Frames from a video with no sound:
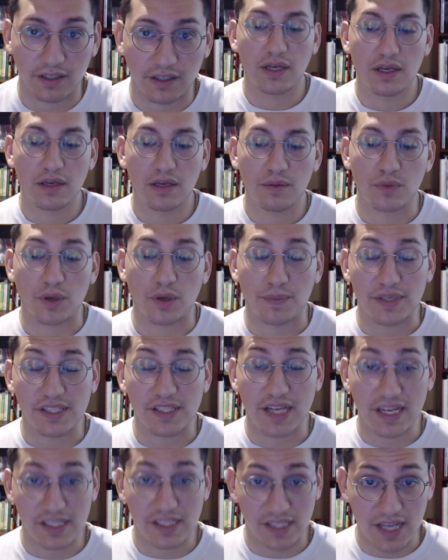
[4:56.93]
But
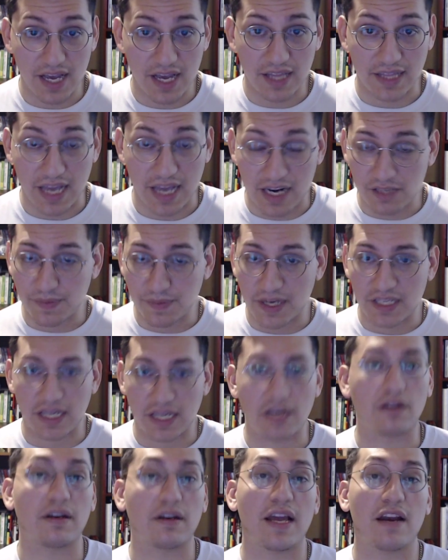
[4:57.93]
besides that, that is my
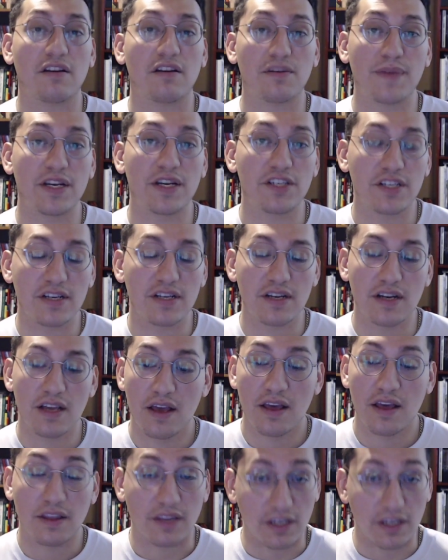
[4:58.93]
take on Nano Dimension.
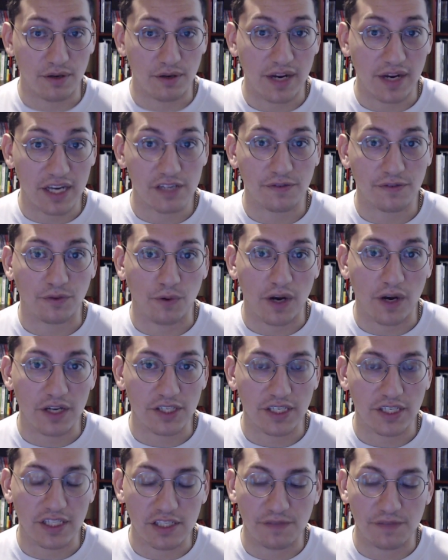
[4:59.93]
Thank you for
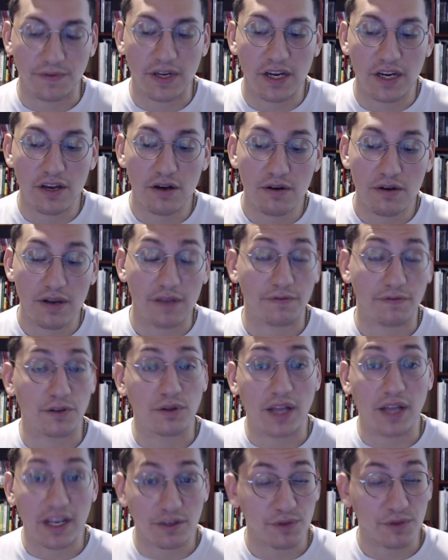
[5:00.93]
watching this video. If you
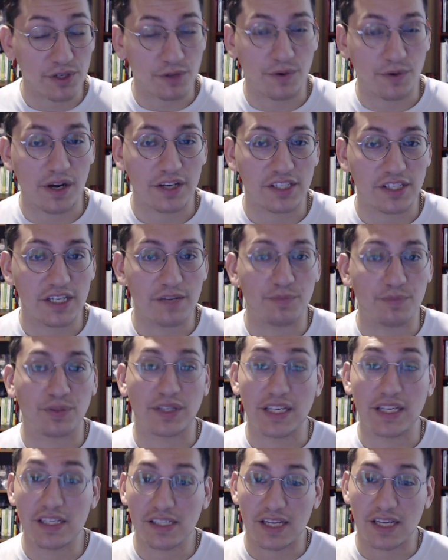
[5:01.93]
liked what you're watching,
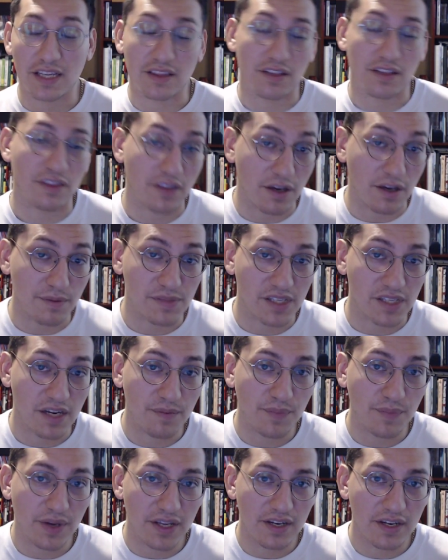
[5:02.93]
please hit the thumbs up
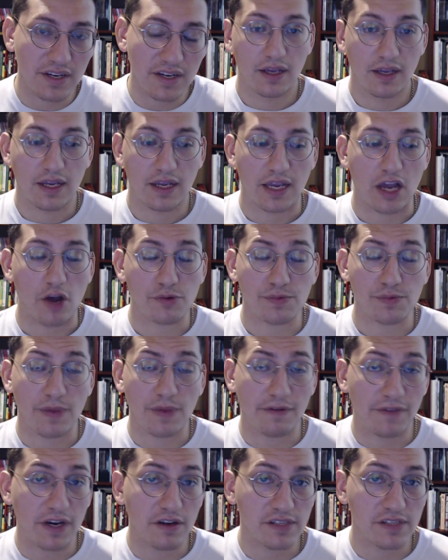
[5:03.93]
button. It helps my
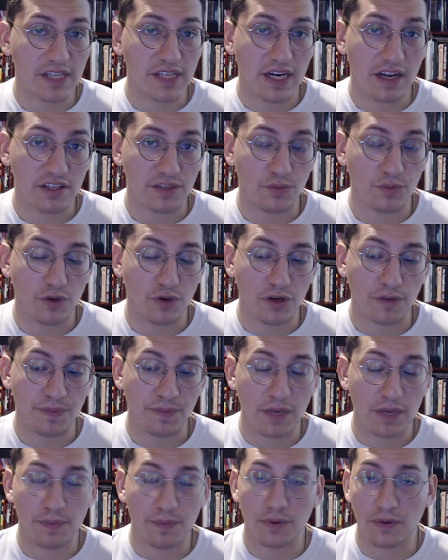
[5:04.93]
videos get out to more
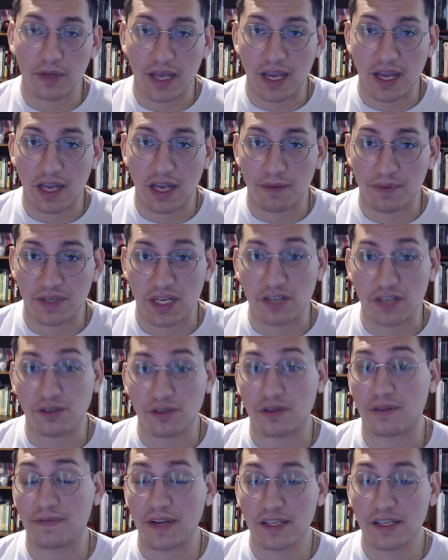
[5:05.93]
people and potential
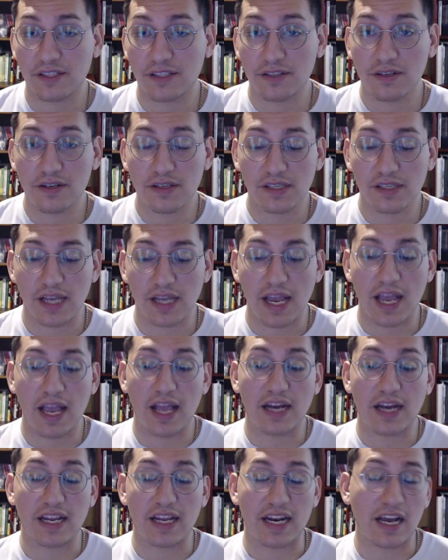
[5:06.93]
investors,
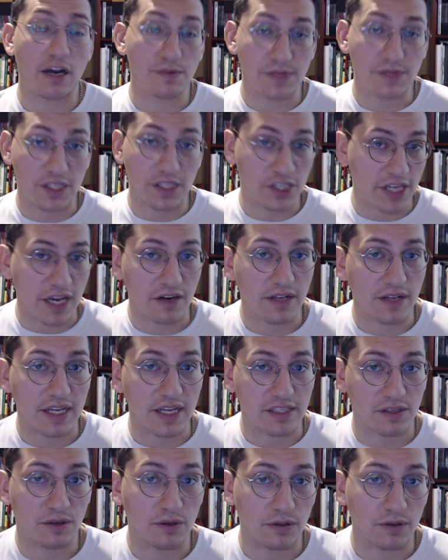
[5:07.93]
and it helps the channel as
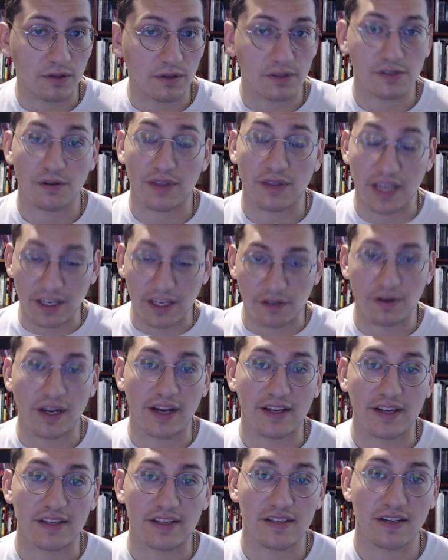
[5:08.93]
a whole. So thank you
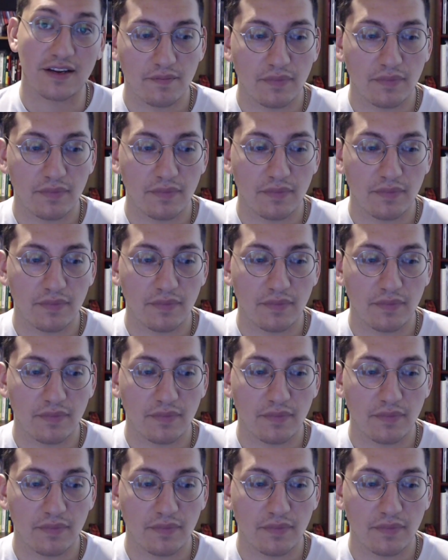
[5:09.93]
guys.